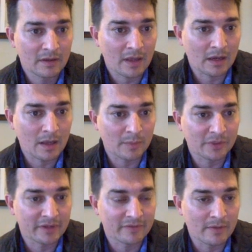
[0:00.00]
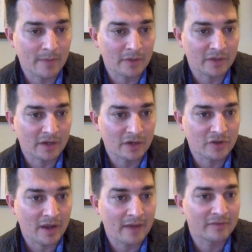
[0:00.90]
Got a couple different mounted hard
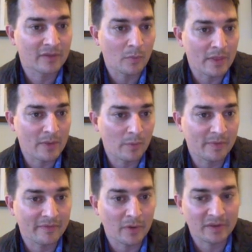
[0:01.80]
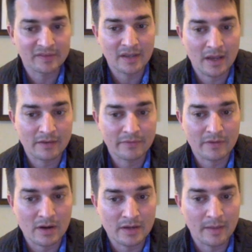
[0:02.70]
drives. The one that we'll be focusing on
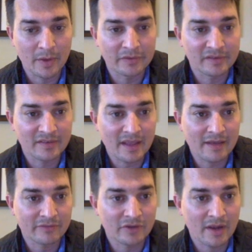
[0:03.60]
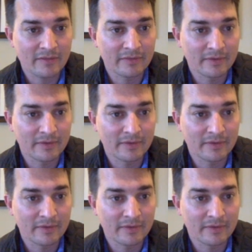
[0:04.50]
for our demos is the F drive.